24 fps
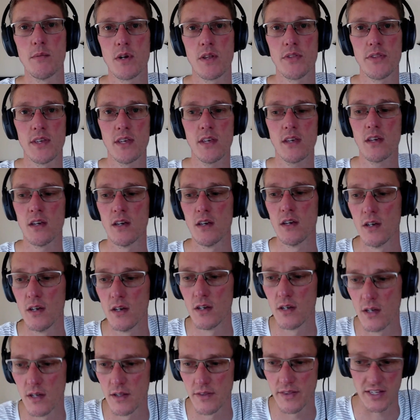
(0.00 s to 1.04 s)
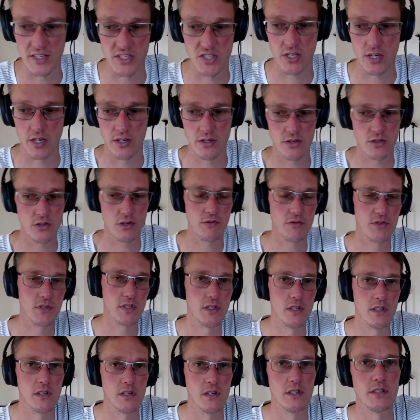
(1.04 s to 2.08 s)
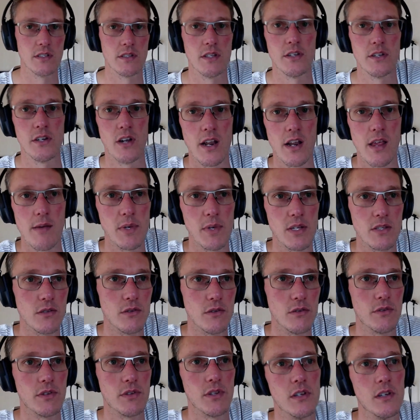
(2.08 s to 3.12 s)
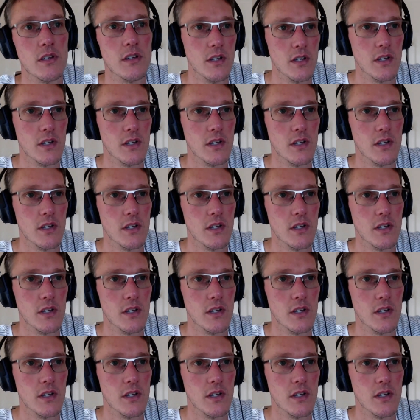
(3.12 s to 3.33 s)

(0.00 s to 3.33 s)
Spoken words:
I think that changes obviously as the dynamics of the